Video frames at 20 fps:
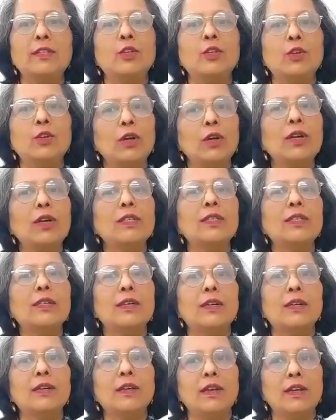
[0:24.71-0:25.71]
is not
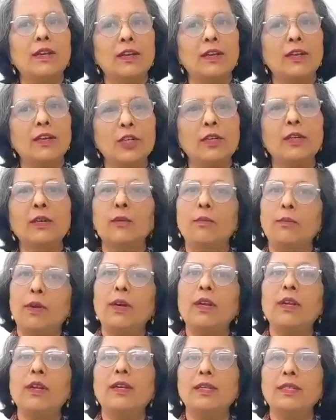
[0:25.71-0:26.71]
considered a luxury
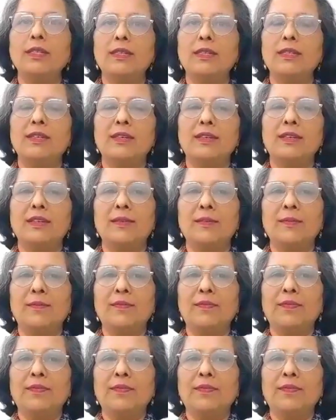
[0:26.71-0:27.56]
but a necessity.